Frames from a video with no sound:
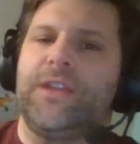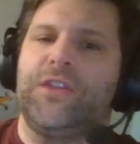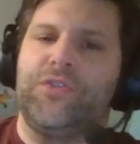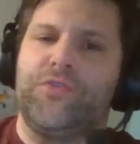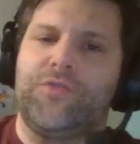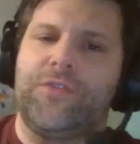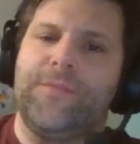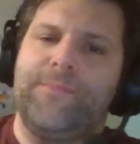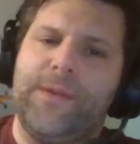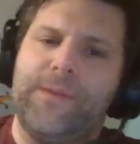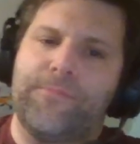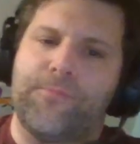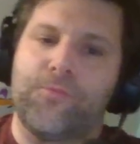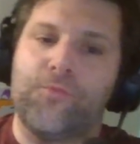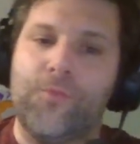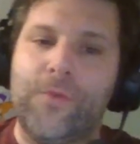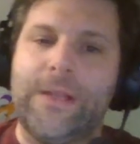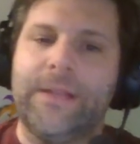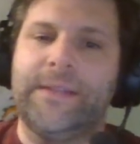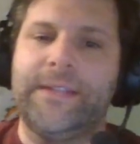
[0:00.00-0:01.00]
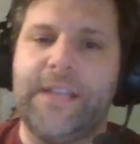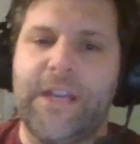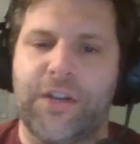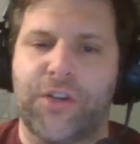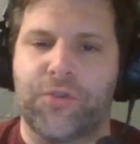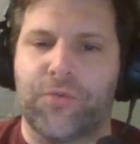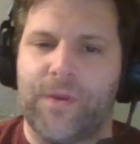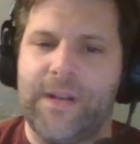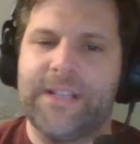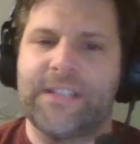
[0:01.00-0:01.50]
you could be really
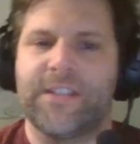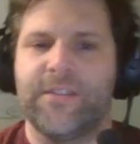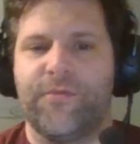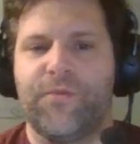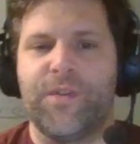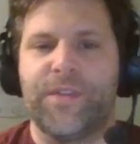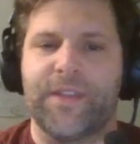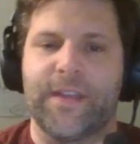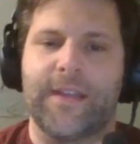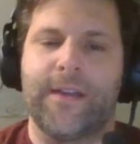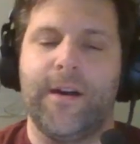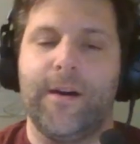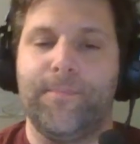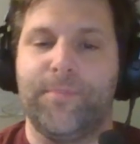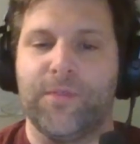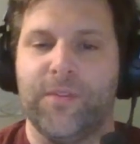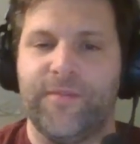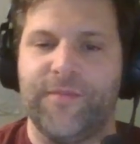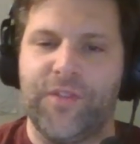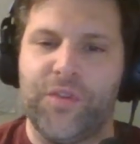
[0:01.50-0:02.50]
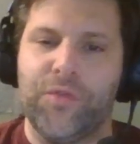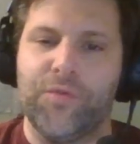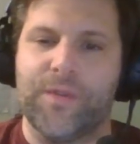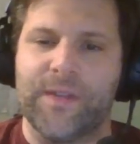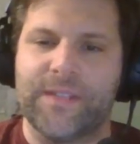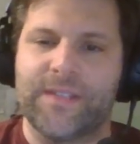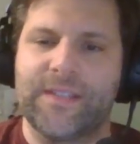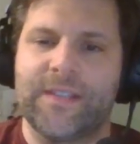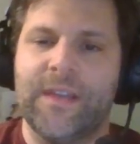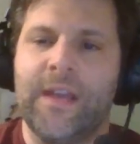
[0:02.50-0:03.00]
aggressive with a couple of
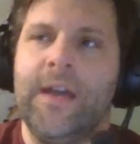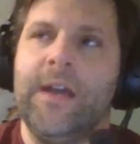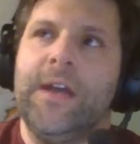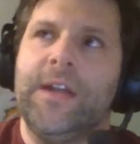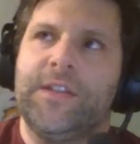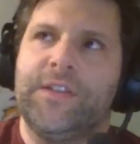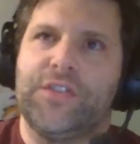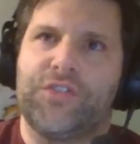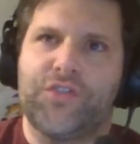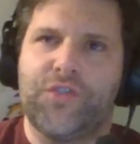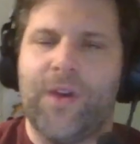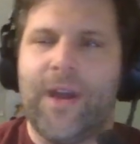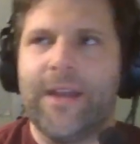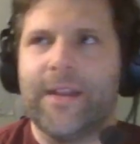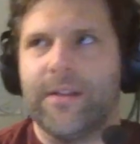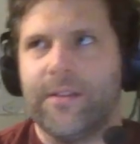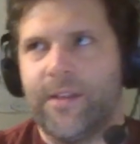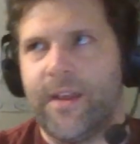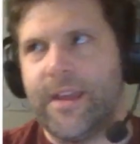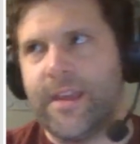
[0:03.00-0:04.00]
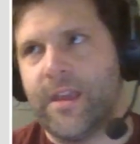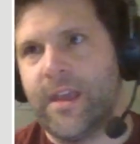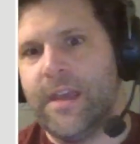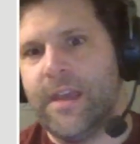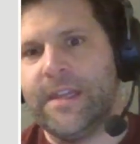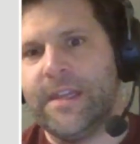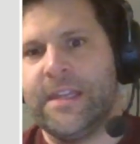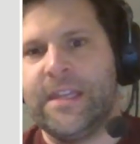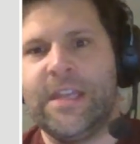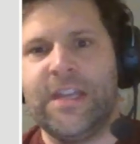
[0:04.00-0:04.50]
units to try to like
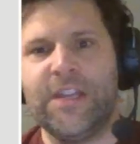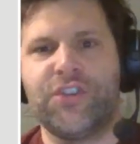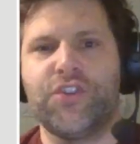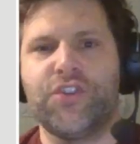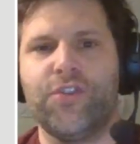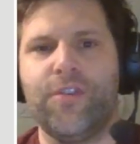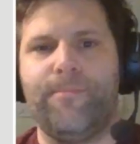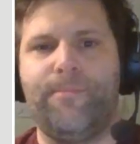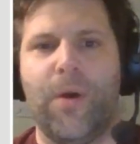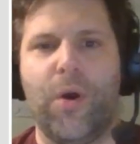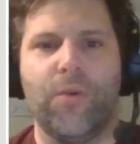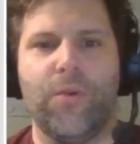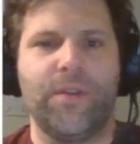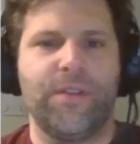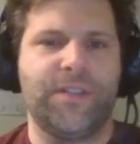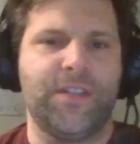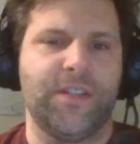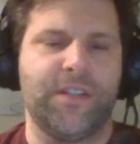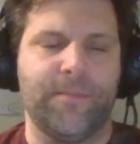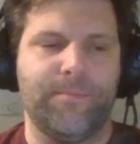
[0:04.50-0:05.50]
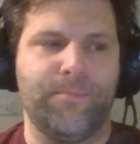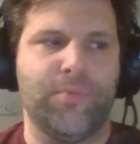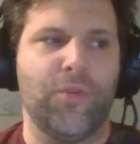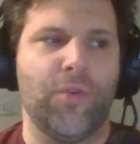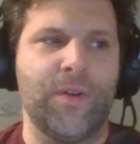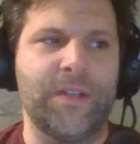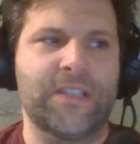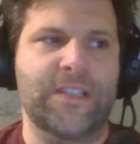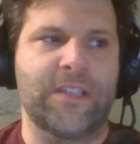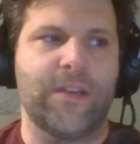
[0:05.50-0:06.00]
get your opponent to
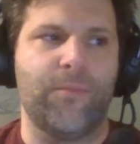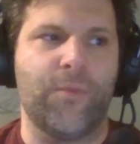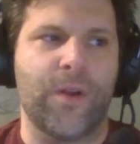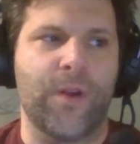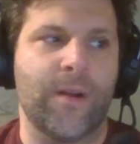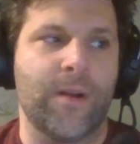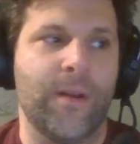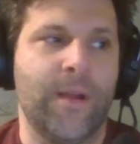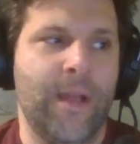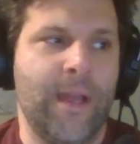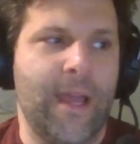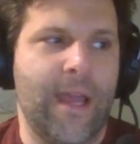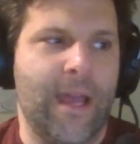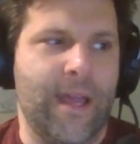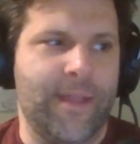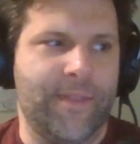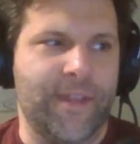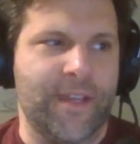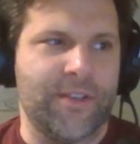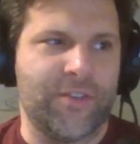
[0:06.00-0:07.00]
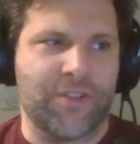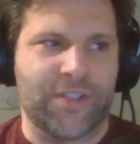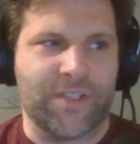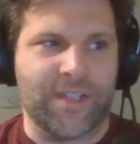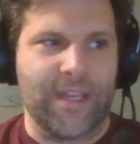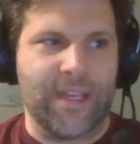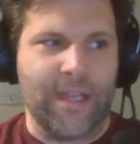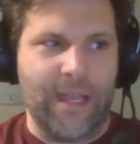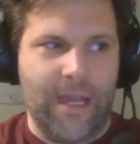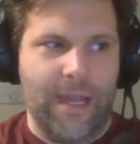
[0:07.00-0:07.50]
deploy somewhere, and then just
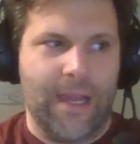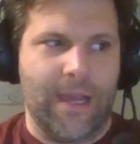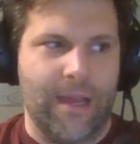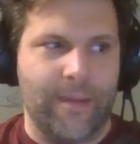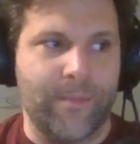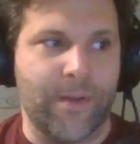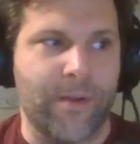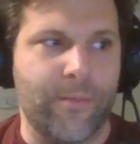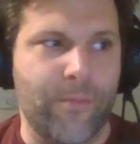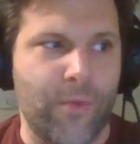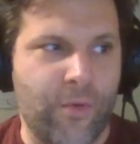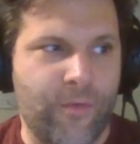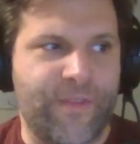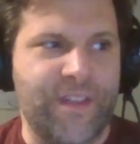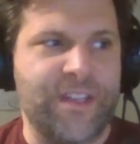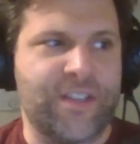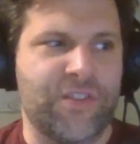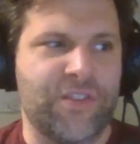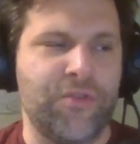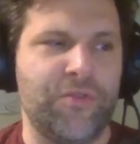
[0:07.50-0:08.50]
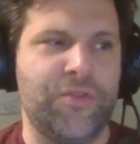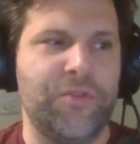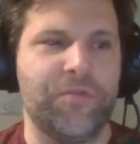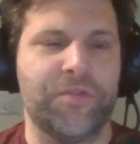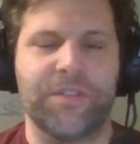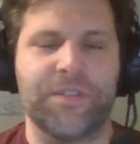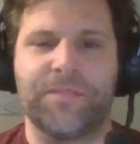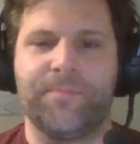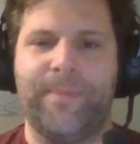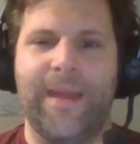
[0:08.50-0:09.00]
like, I'm going to move these 2
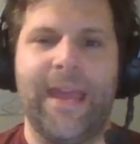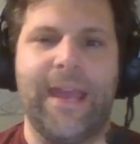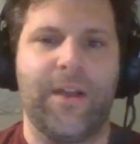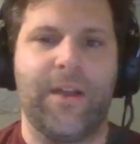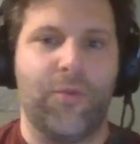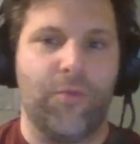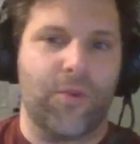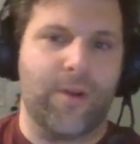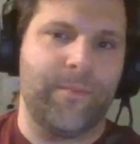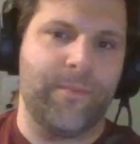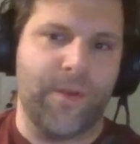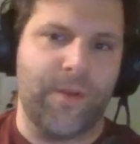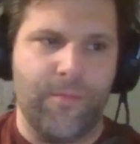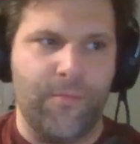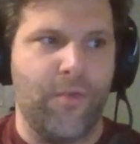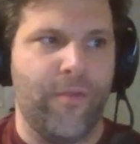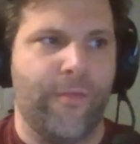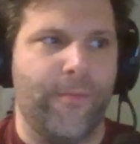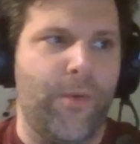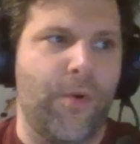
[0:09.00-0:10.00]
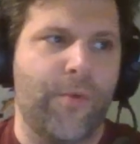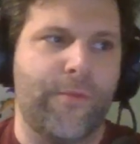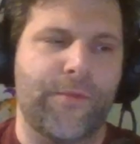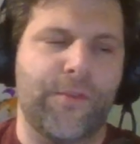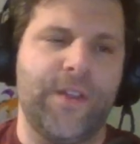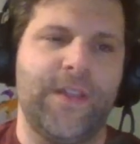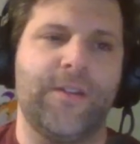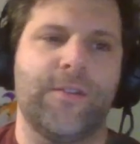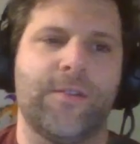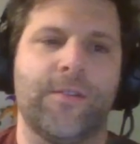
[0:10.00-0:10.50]
units back, or I'm going to move them over
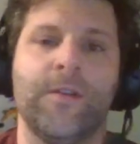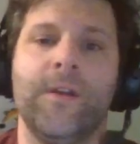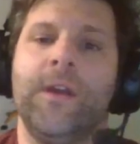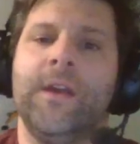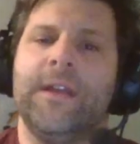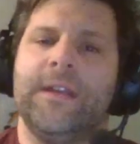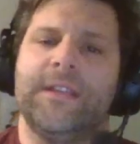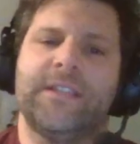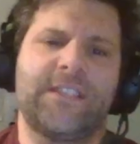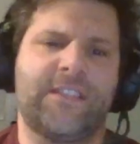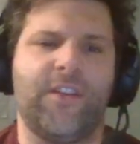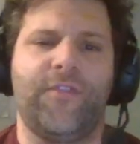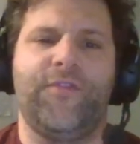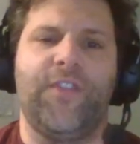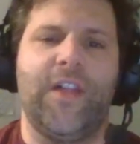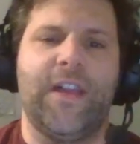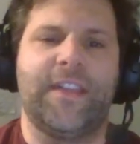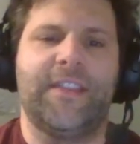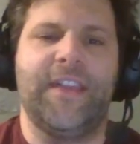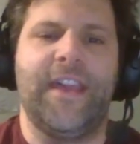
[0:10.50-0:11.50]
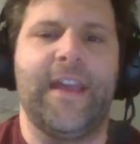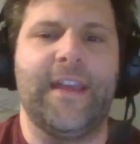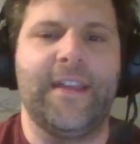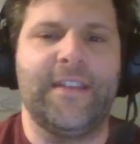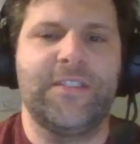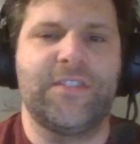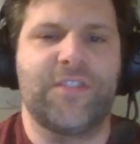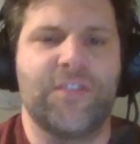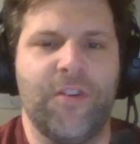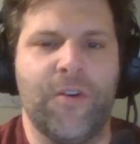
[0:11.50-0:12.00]
here, stuff like that.
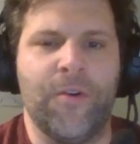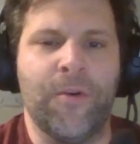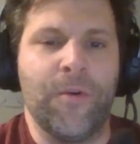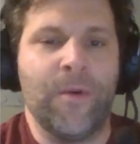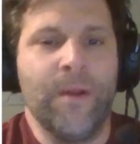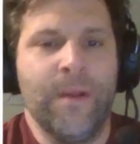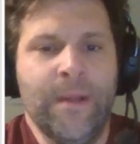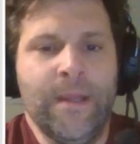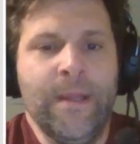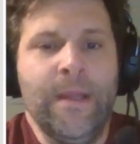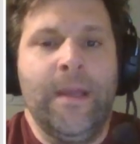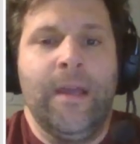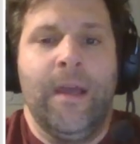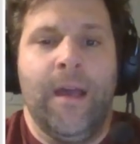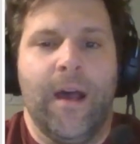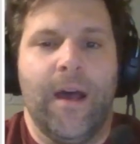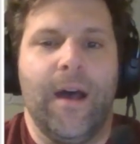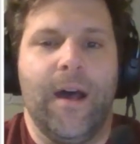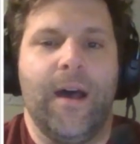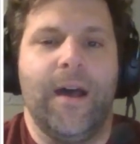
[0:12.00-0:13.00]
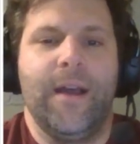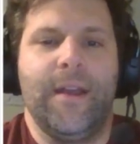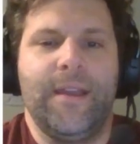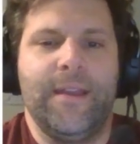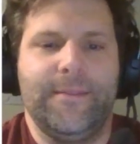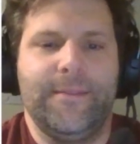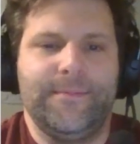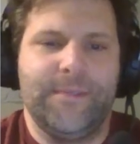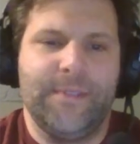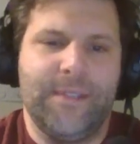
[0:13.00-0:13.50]
So, uh,
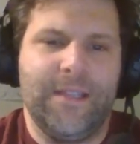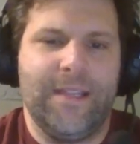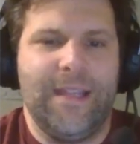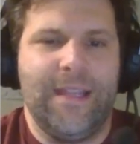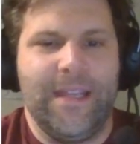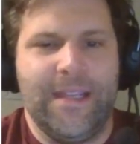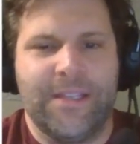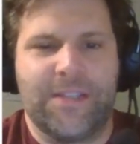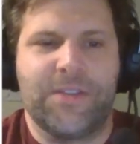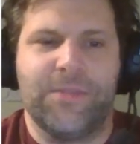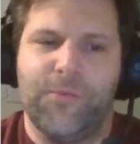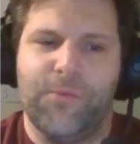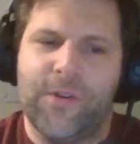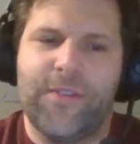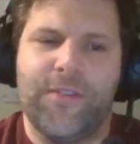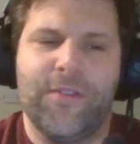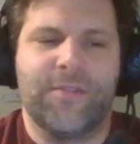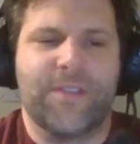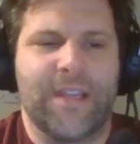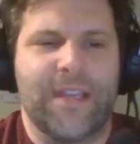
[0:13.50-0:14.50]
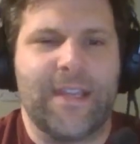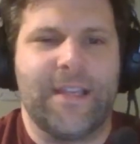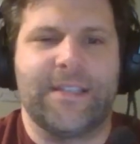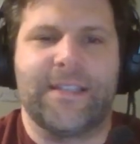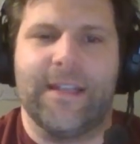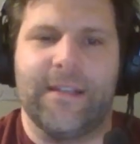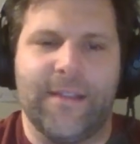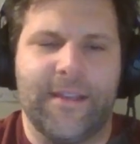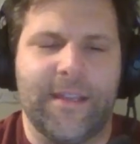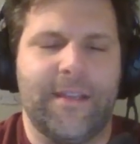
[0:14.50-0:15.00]
it's one of those, like I
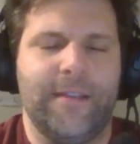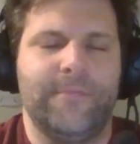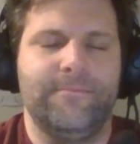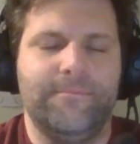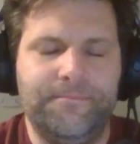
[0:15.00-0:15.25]
said, like